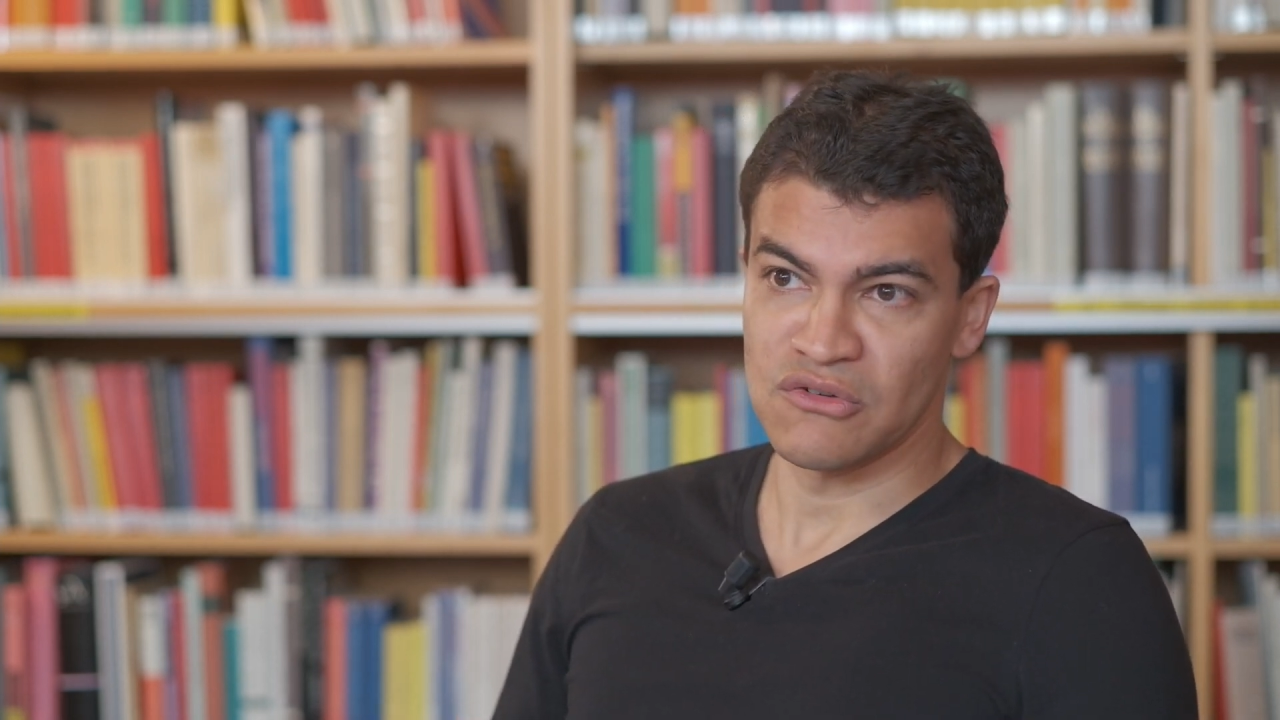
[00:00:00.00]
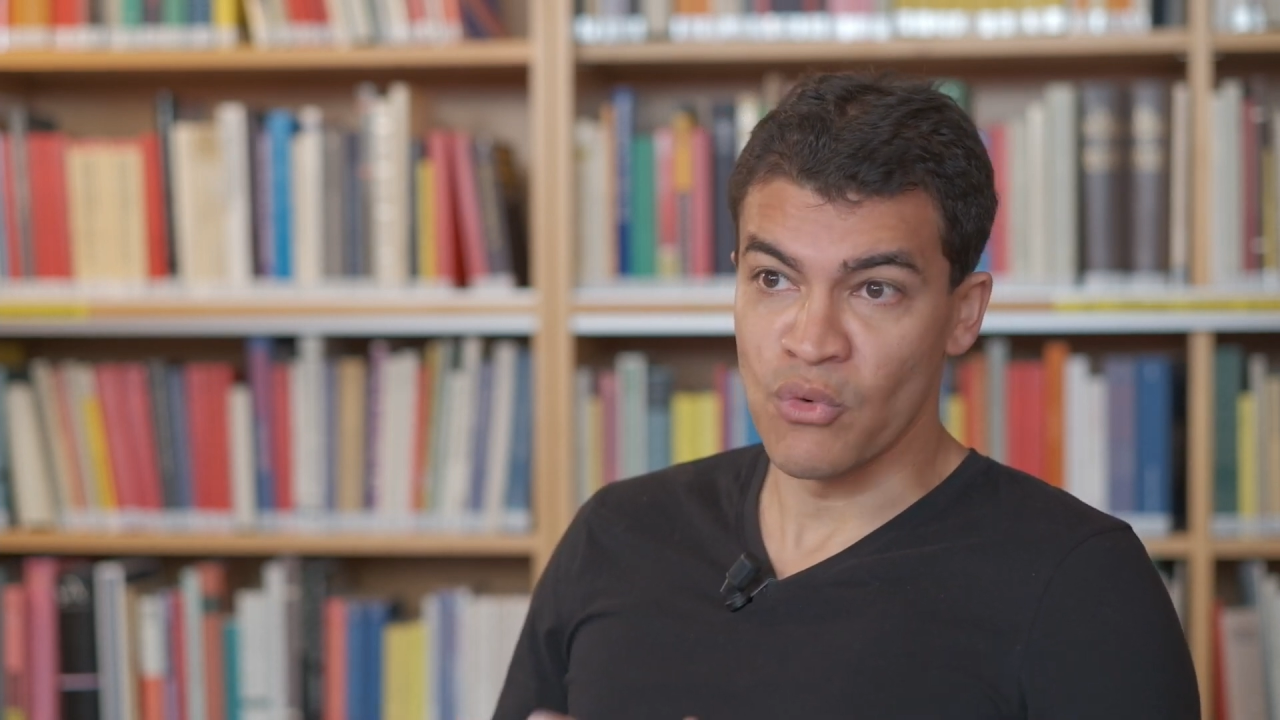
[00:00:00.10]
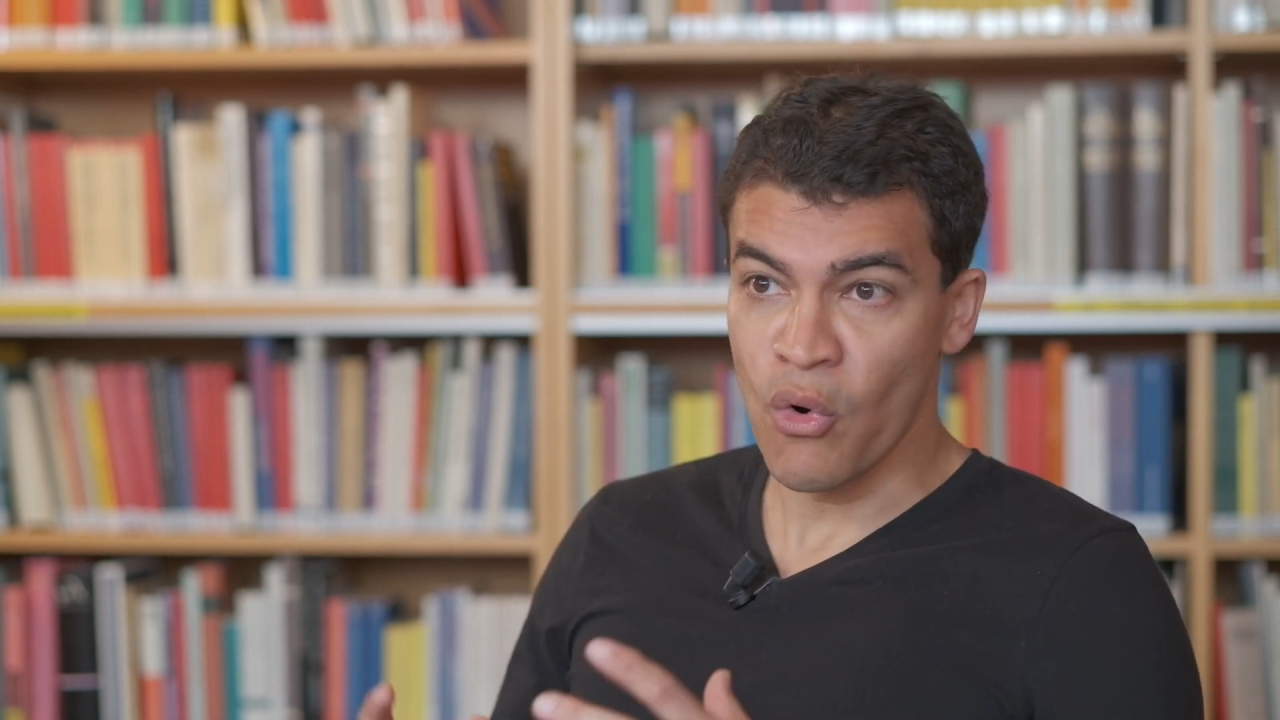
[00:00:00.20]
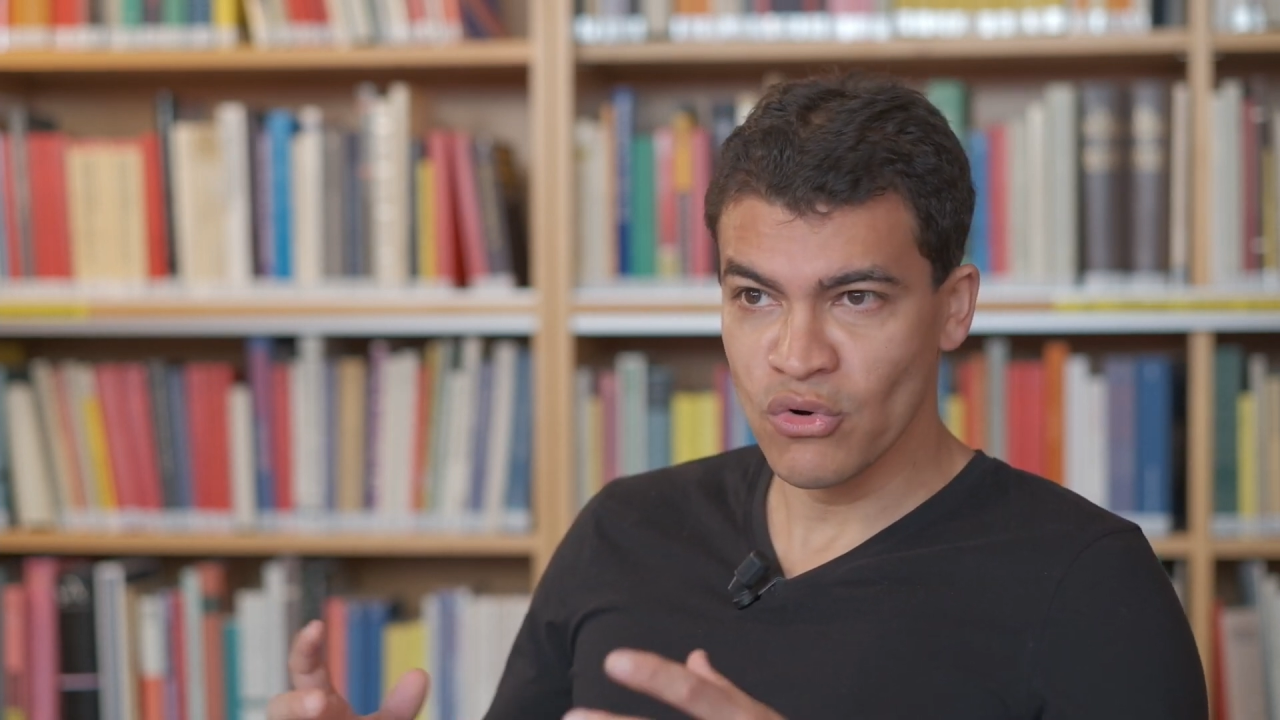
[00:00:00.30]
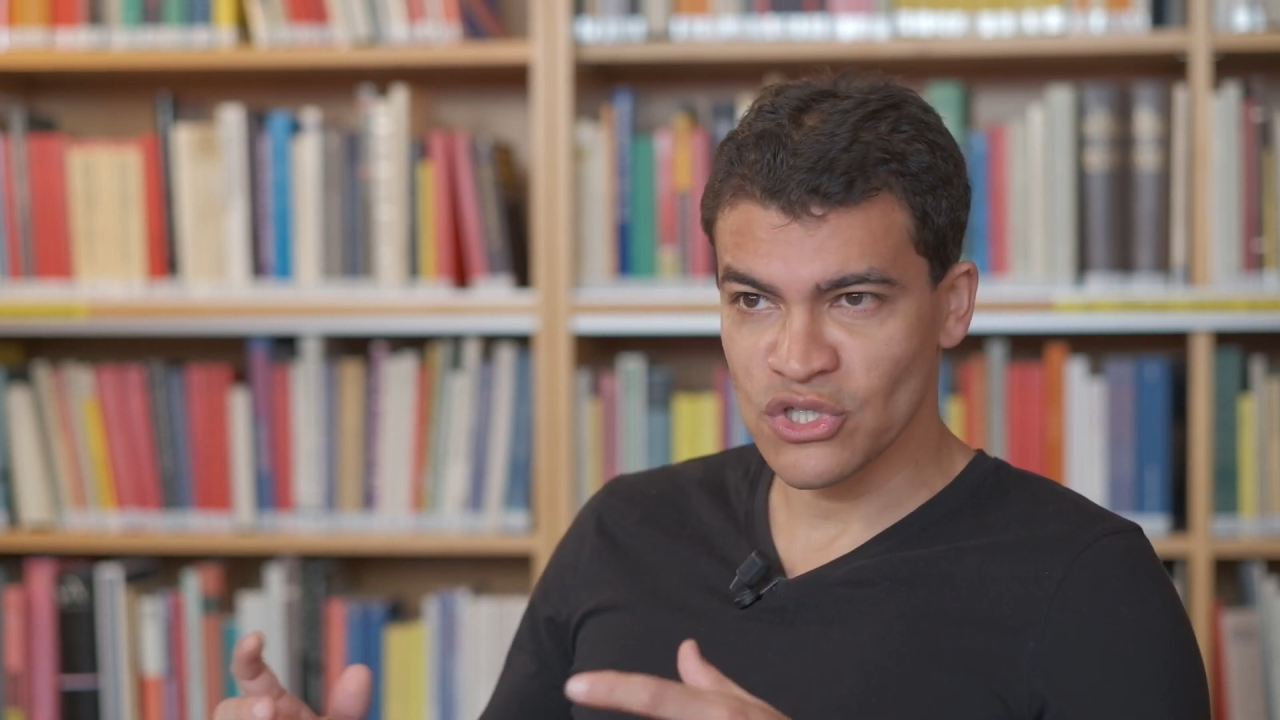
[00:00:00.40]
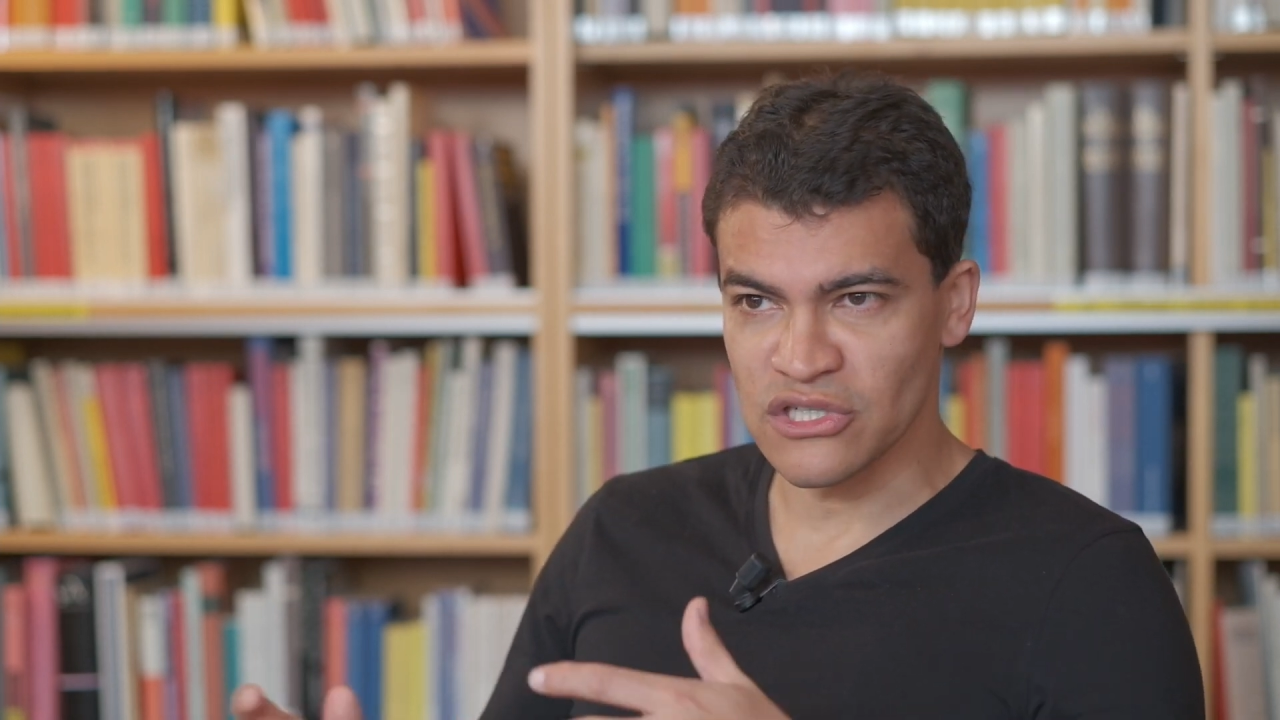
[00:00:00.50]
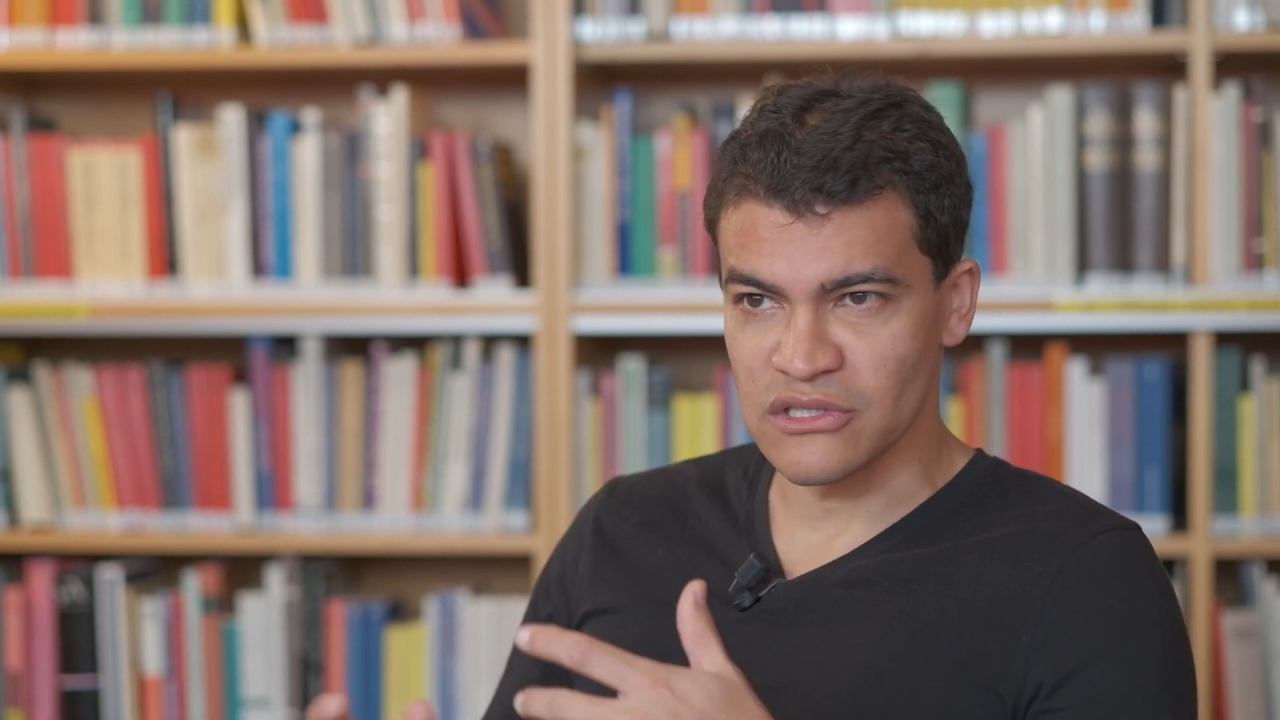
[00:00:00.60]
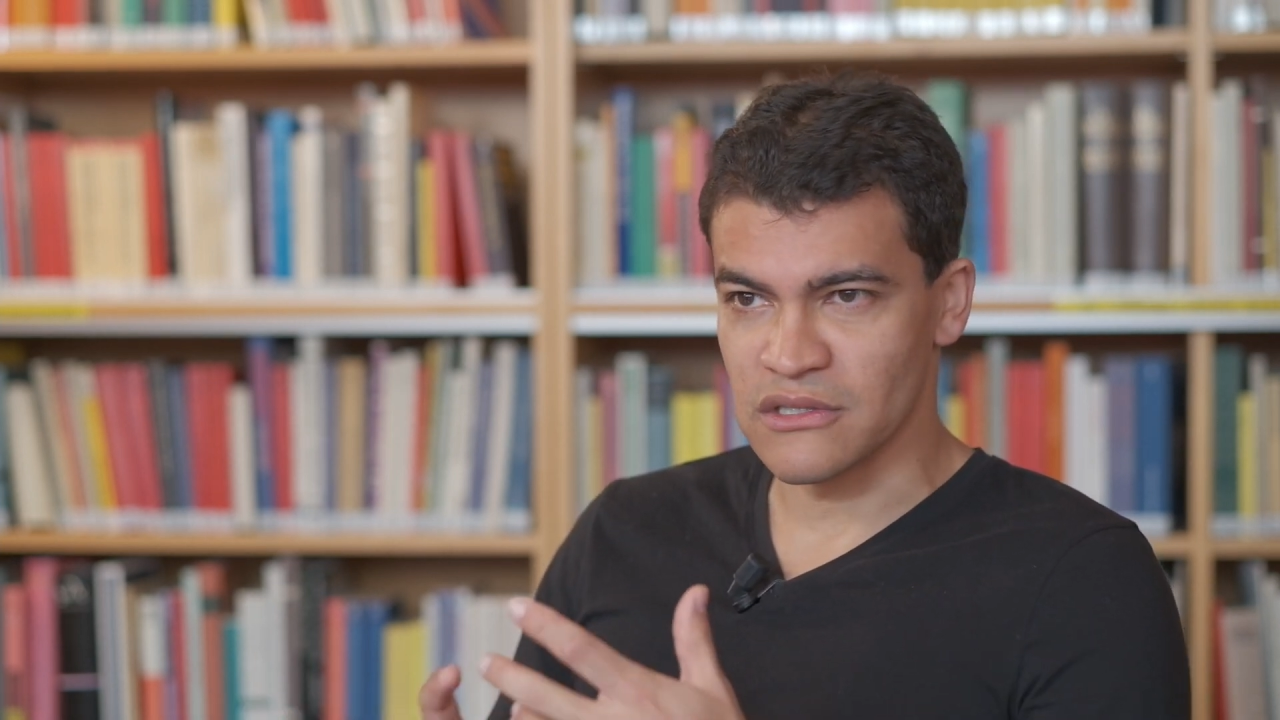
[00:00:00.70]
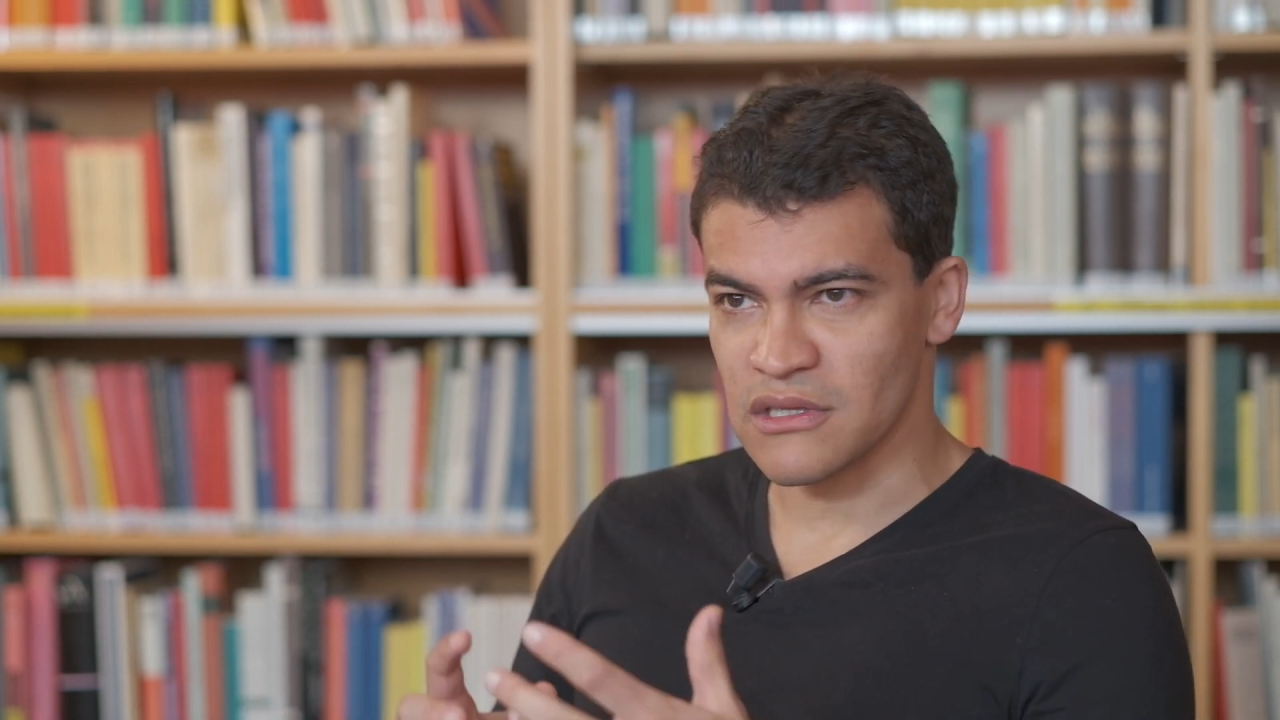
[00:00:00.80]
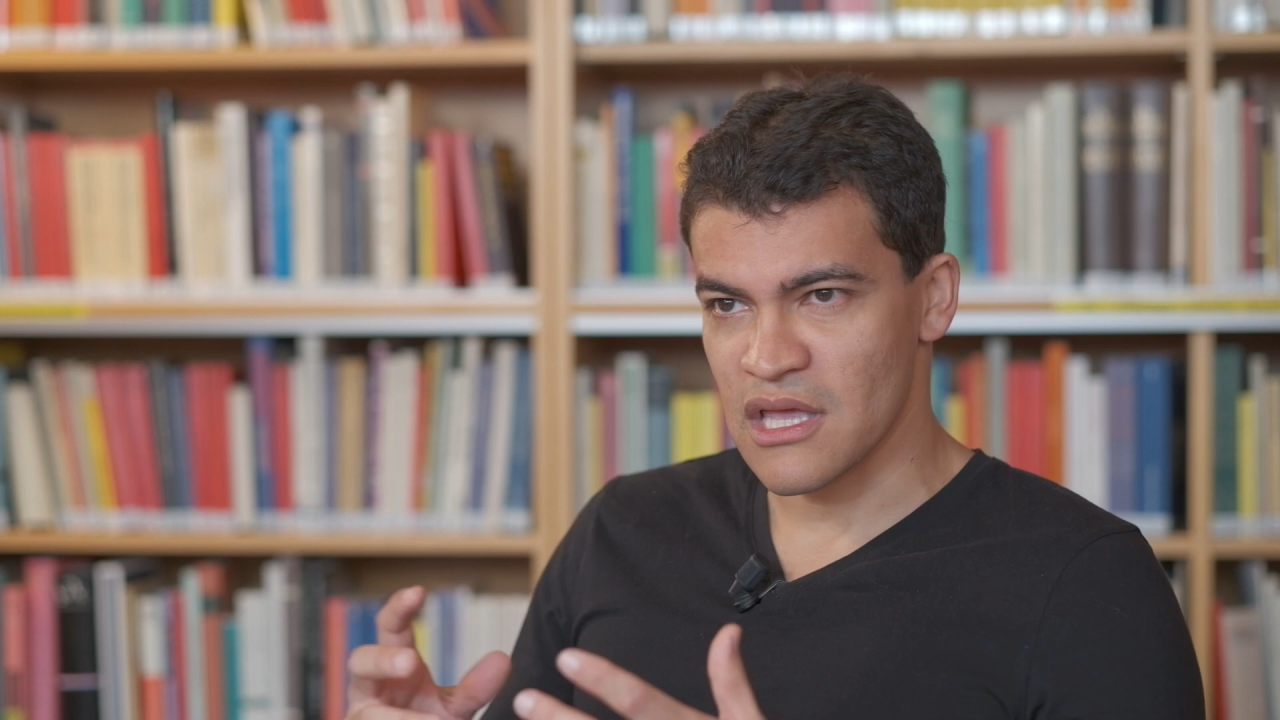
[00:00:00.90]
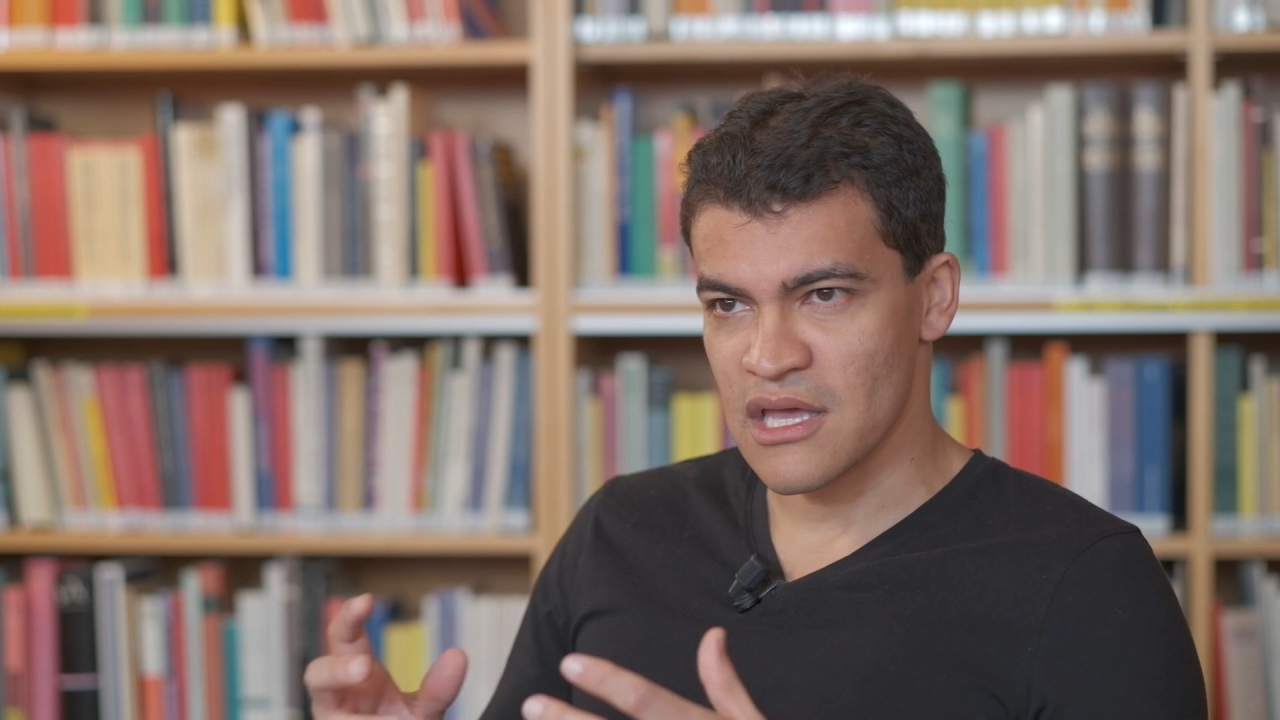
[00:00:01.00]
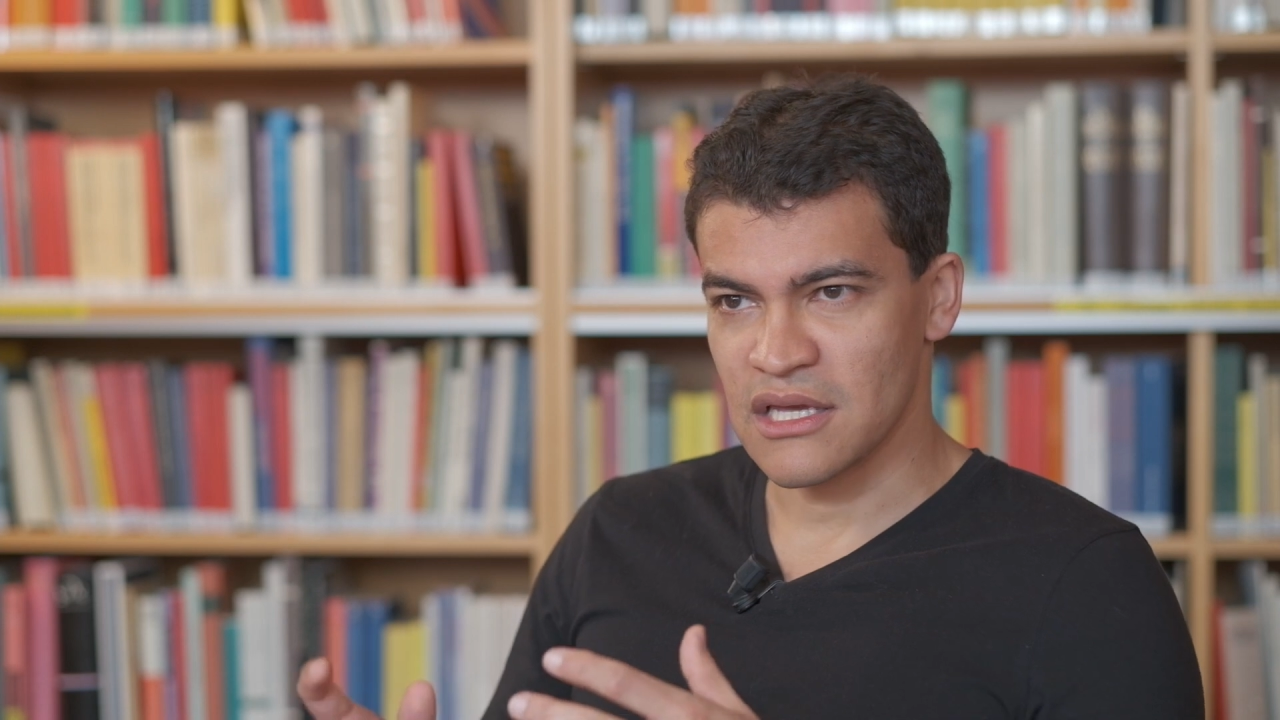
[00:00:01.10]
erosion